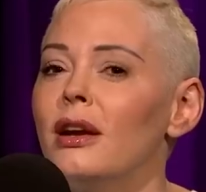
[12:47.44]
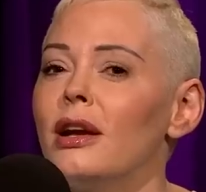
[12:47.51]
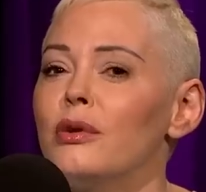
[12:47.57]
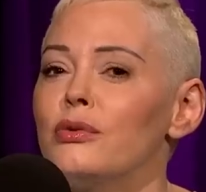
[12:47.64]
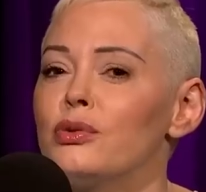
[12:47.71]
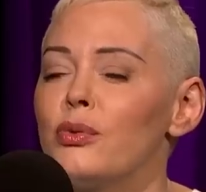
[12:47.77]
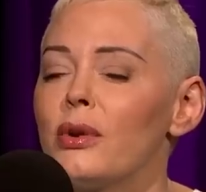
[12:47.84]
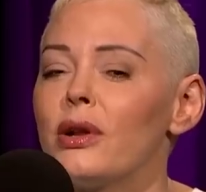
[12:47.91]
it
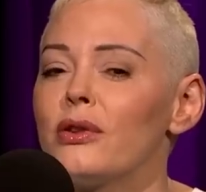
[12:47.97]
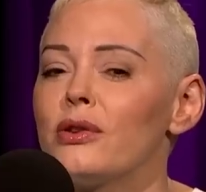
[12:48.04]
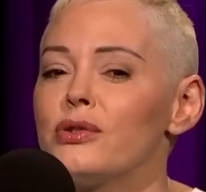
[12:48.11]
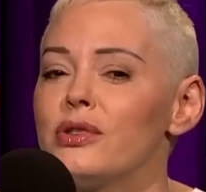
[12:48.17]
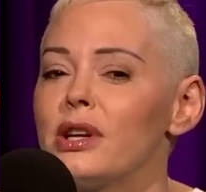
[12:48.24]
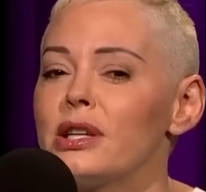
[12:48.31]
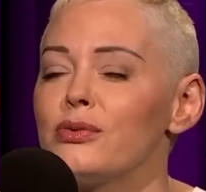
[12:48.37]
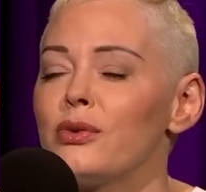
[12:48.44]
was one of those
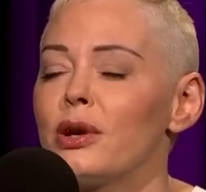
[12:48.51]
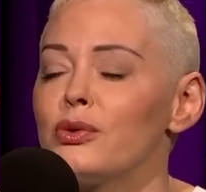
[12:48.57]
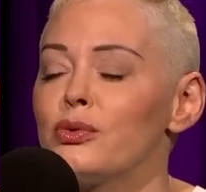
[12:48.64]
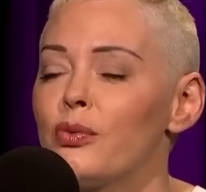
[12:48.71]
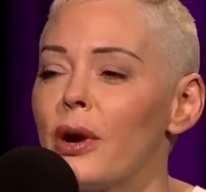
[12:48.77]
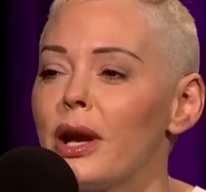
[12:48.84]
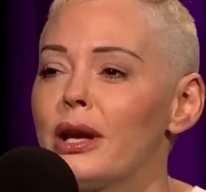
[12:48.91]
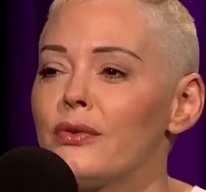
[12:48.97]
things where I was
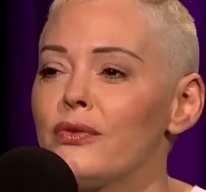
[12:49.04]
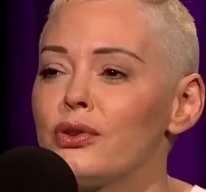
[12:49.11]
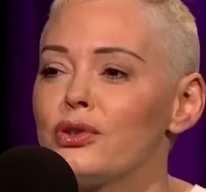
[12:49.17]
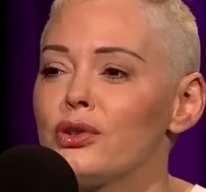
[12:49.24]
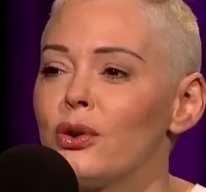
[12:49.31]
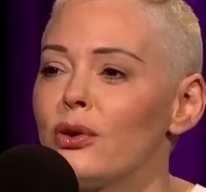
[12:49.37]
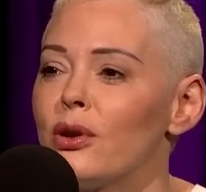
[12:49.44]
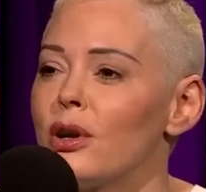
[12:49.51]
waiting for
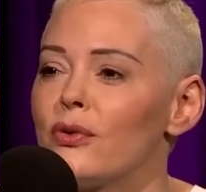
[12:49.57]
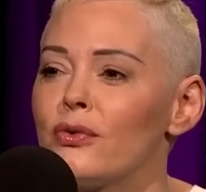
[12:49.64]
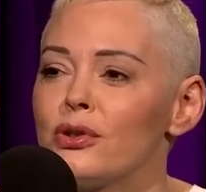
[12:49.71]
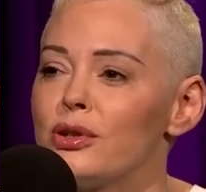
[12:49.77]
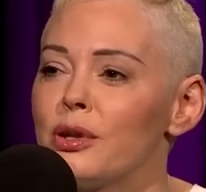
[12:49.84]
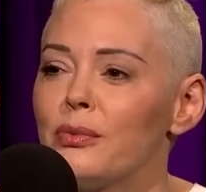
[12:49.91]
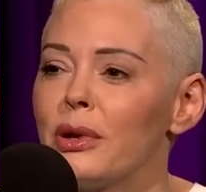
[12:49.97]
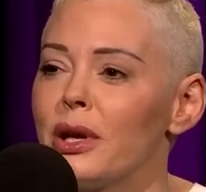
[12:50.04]
so long for
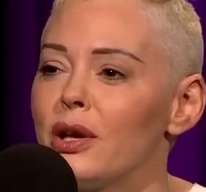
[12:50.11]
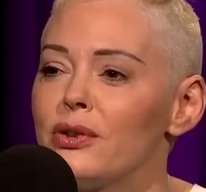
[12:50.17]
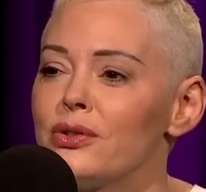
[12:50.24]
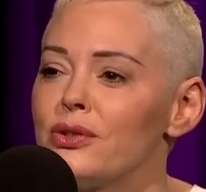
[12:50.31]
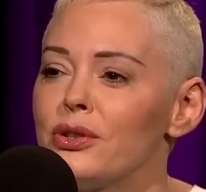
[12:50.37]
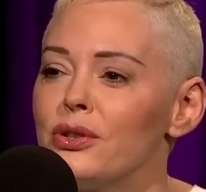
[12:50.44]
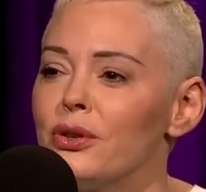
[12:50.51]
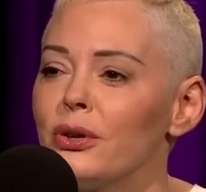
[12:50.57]
somebody else
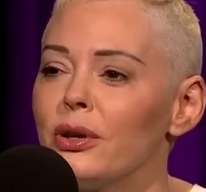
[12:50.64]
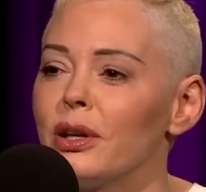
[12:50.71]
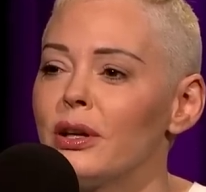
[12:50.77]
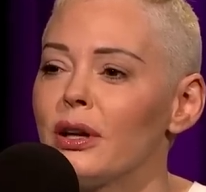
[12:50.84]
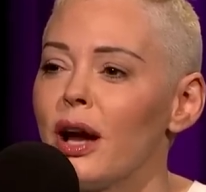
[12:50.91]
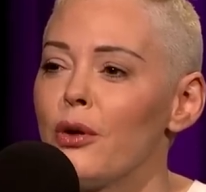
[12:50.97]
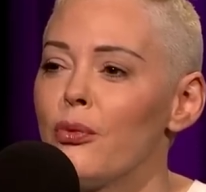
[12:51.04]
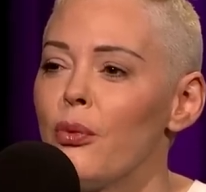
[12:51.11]
to do it.
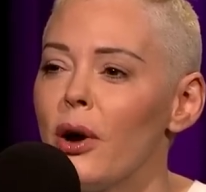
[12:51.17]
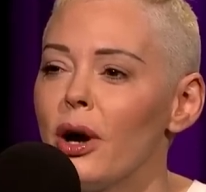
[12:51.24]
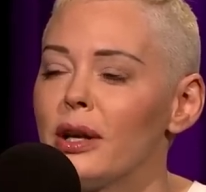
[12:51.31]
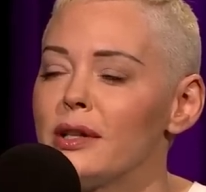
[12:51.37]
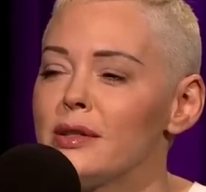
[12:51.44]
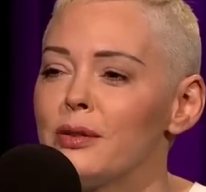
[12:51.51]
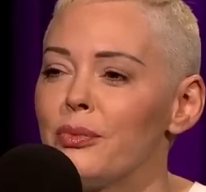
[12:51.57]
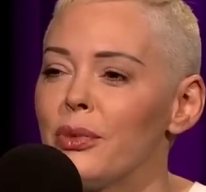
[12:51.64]
I
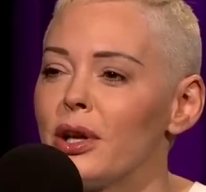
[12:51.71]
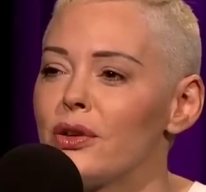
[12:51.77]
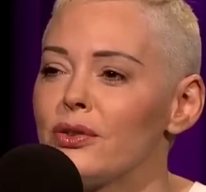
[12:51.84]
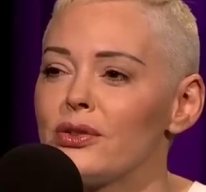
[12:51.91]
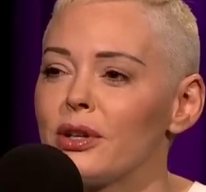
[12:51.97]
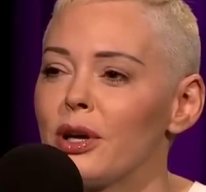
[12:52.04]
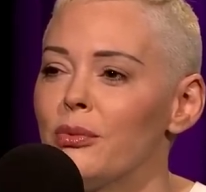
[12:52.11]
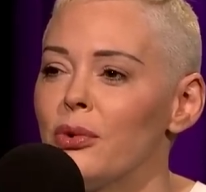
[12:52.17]
wanted somebody else
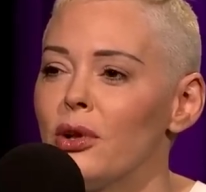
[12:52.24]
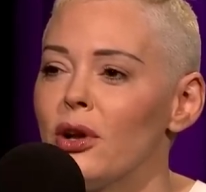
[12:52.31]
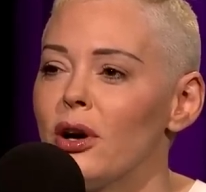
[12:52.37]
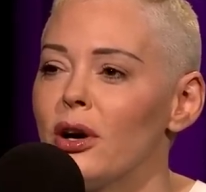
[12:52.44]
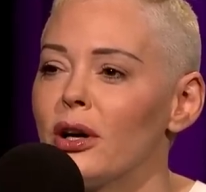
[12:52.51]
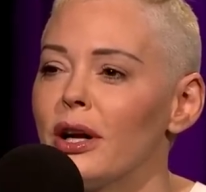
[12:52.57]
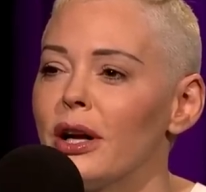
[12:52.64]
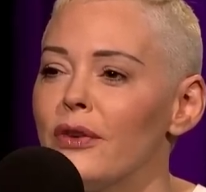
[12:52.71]
to come
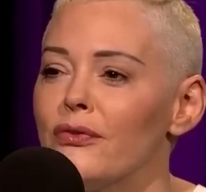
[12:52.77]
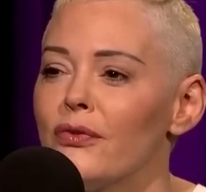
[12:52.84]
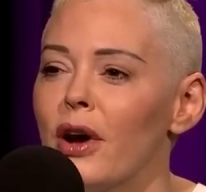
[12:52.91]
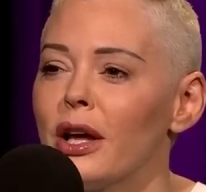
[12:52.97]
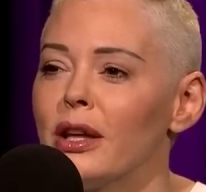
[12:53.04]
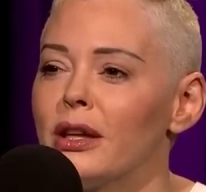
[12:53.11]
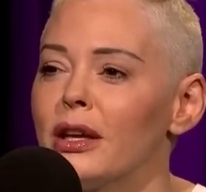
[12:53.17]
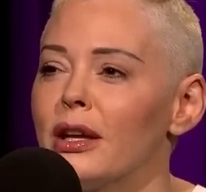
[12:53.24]
along, and
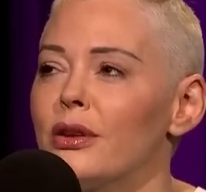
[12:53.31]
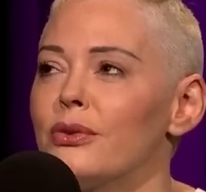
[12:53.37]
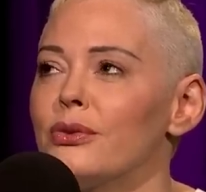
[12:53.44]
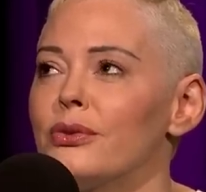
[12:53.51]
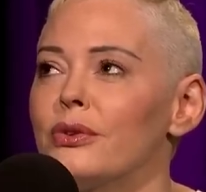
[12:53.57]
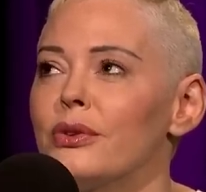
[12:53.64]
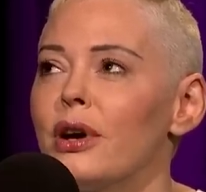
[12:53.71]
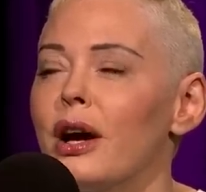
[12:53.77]
finally, I
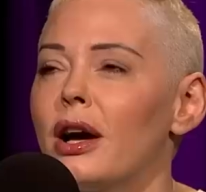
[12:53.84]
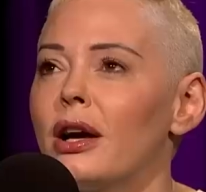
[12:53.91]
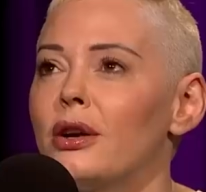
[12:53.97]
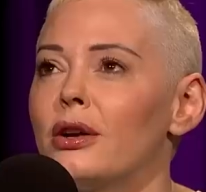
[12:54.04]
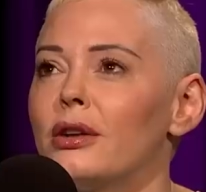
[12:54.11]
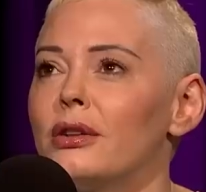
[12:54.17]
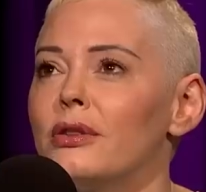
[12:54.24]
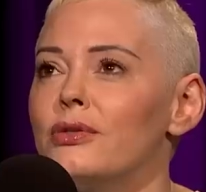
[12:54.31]

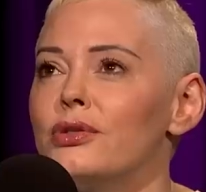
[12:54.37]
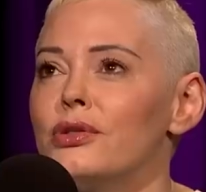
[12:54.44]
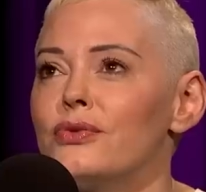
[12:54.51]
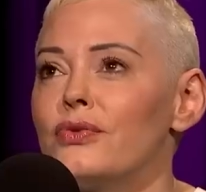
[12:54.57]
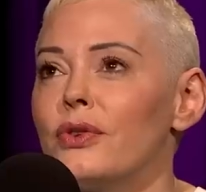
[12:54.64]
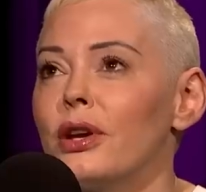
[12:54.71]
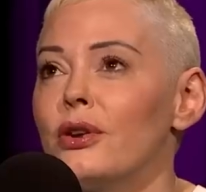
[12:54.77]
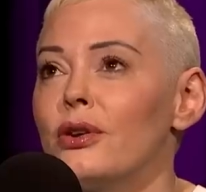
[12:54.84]
I
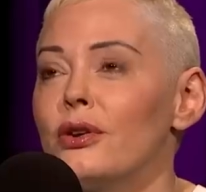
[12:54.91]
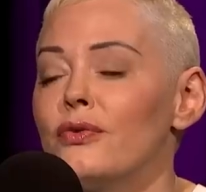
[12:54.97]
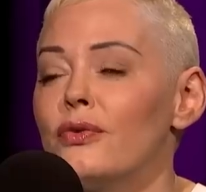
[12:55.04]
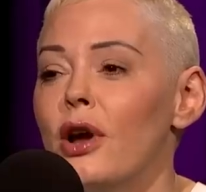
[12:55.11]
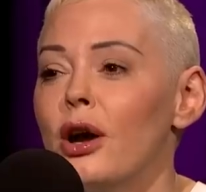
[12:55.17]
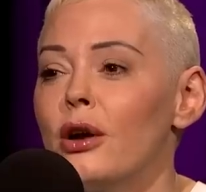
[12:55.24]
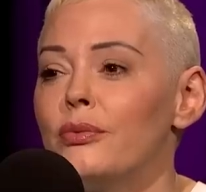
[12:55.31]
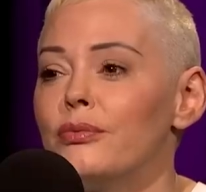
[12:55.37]
just figured if
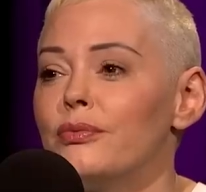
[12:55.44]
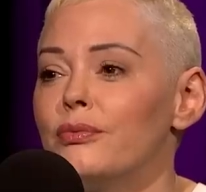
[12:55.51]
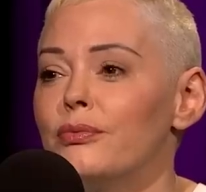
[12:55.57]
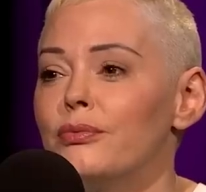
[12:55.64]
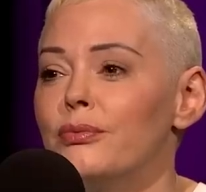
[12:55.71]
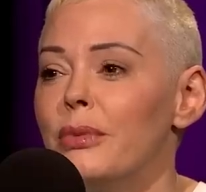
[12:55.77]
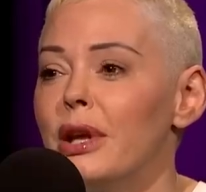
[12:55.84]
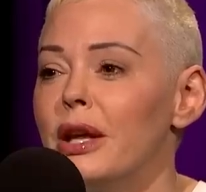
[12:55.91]
not
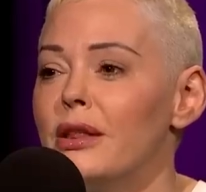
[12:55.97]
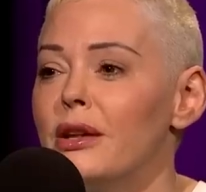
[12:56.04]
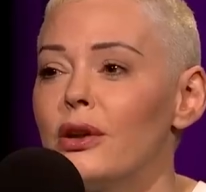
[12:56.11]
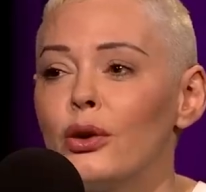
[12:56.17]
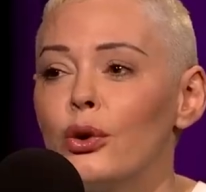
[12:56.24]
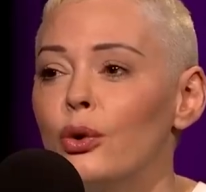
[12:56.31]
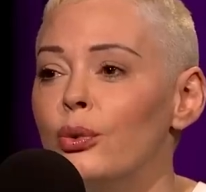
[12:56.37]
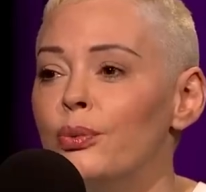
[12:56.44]
me, then
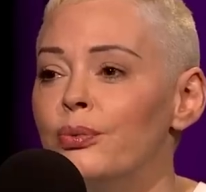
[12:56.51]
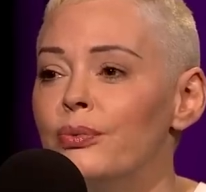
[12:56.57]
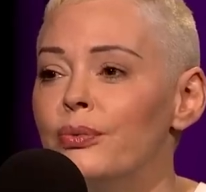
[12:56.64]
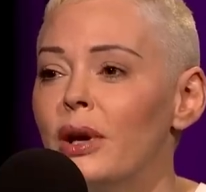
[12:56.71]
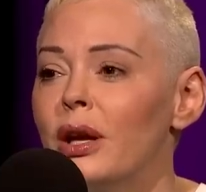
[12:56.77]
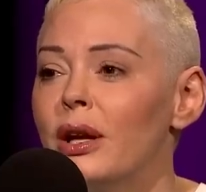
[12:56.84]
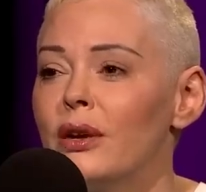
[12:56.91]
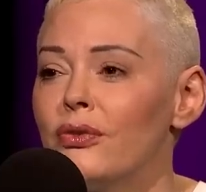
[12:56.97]
whom?
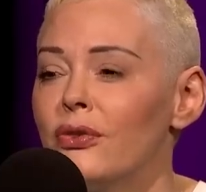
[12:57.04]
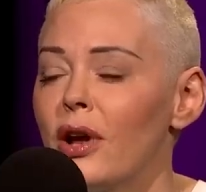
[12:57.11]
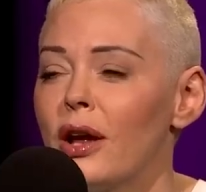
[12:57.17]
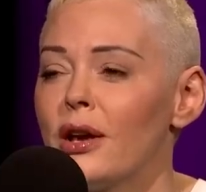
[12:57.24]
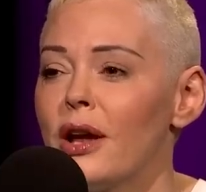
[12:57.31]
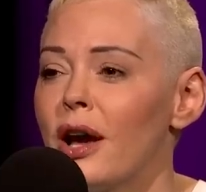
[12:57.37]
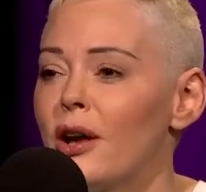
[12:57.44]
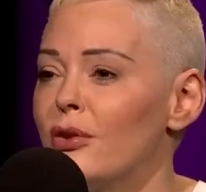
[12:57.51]
If
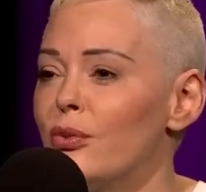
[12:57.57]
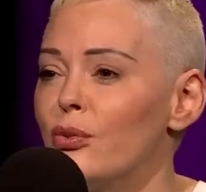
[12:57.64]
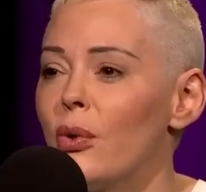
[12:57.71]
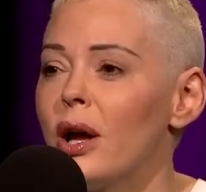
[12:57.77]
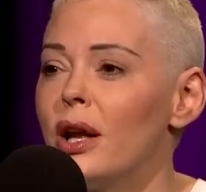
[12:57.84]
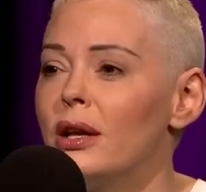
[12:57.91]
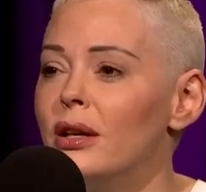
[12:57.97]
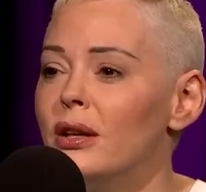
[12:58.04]
not now, then
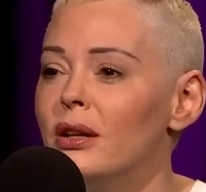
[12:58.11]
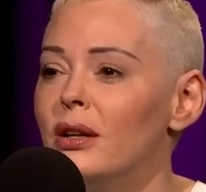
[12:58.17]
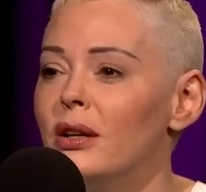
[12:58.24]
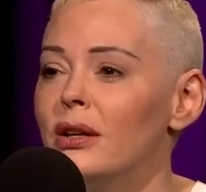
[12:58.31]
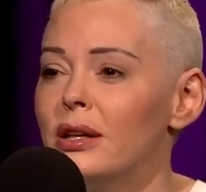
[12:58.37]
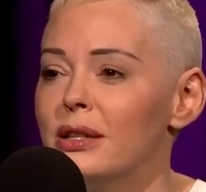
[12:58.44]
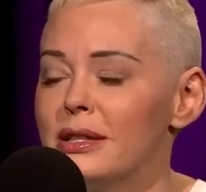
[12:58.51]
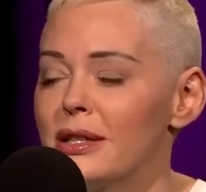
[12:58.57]
when?
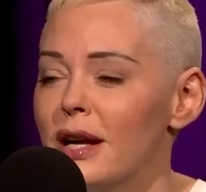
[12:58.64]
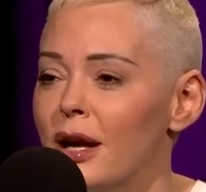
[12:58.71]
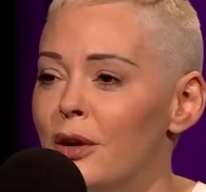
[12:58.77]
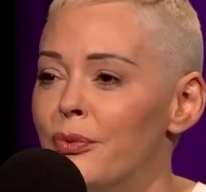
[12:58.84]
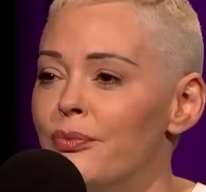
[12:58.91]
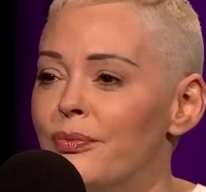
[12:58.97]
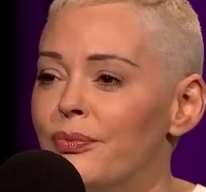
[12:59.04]
It's time.